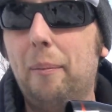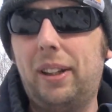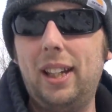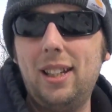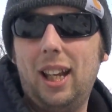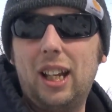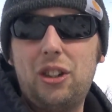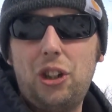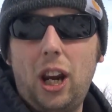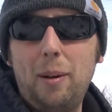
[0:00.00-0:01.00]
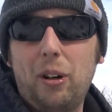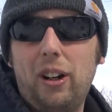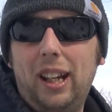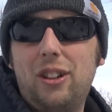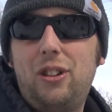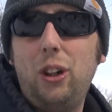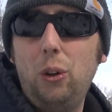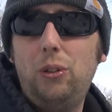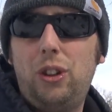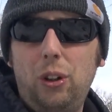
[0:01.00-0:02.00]
but this thing is chambered in
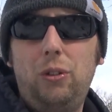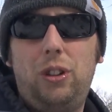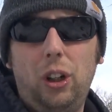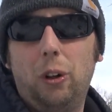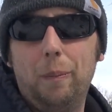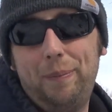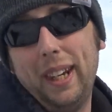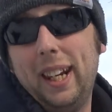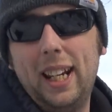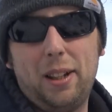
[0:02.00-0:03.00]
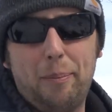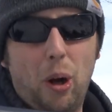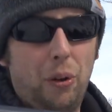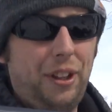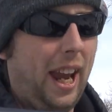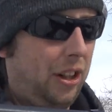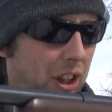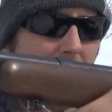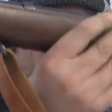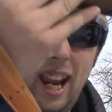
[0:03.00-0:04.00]
222. It's a bolt
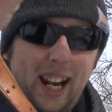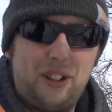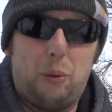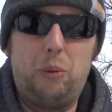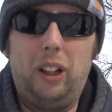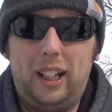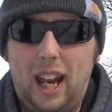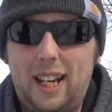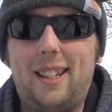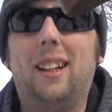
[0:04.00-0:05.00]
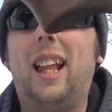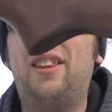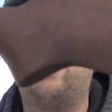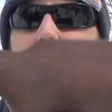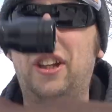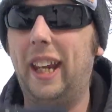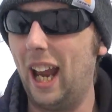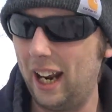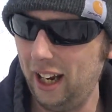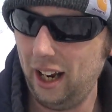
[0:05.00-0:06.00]
action. It has a really nice leather sling
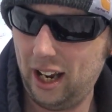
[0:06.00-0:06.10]
on it.